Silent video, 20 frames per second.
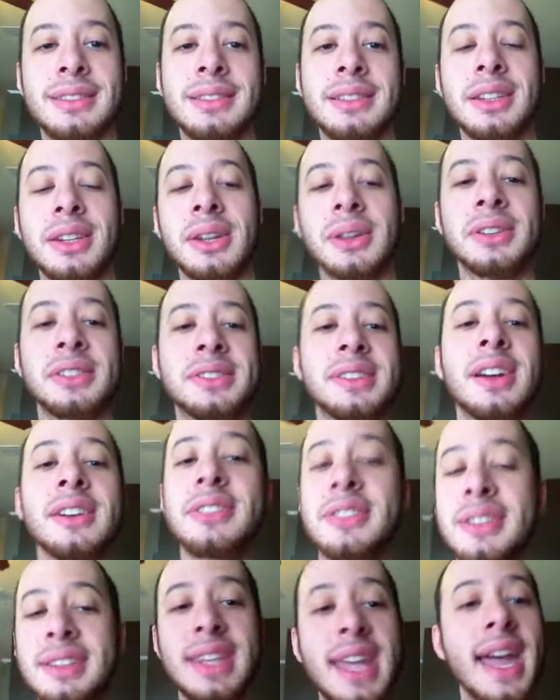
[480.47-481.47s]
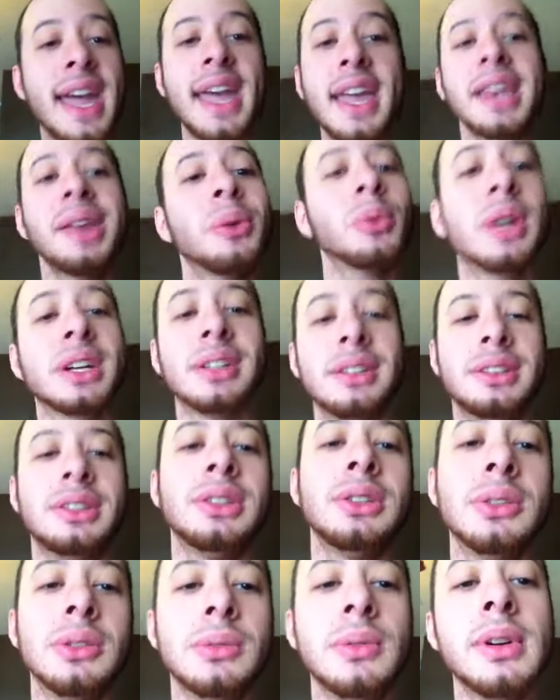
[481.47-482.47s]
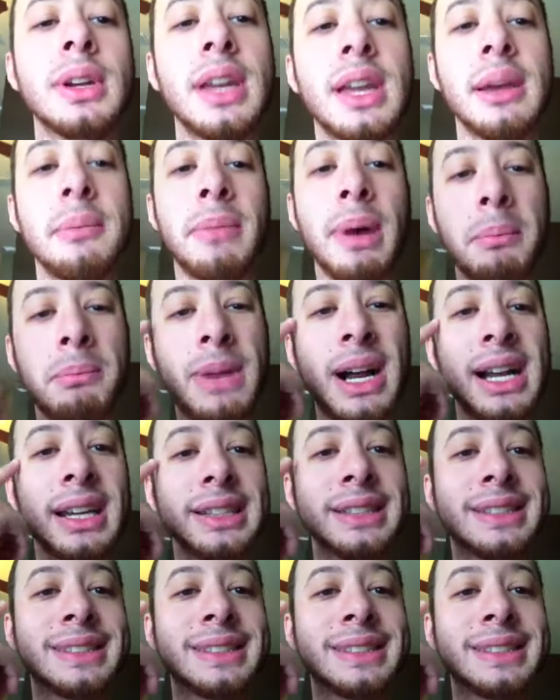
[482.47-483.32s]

You know, there's nothing that anyone can do. My mind is